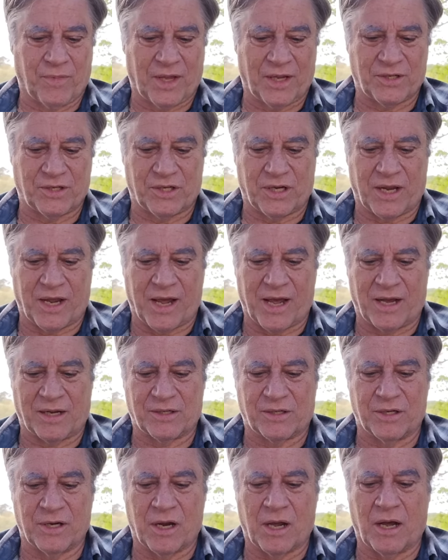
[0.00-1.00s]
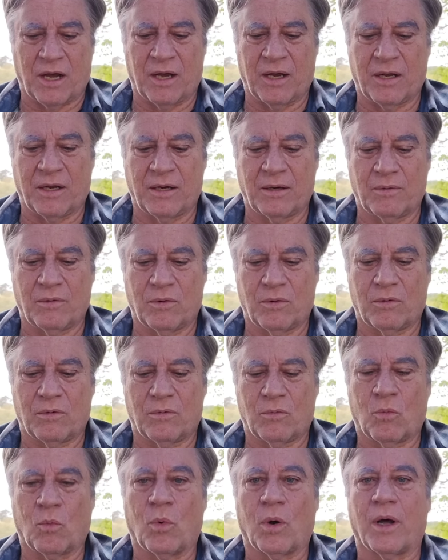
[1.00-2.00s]
let's see, Acts
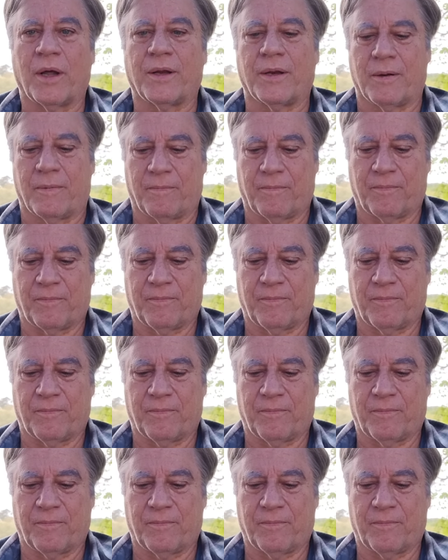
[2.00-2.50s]
9:1.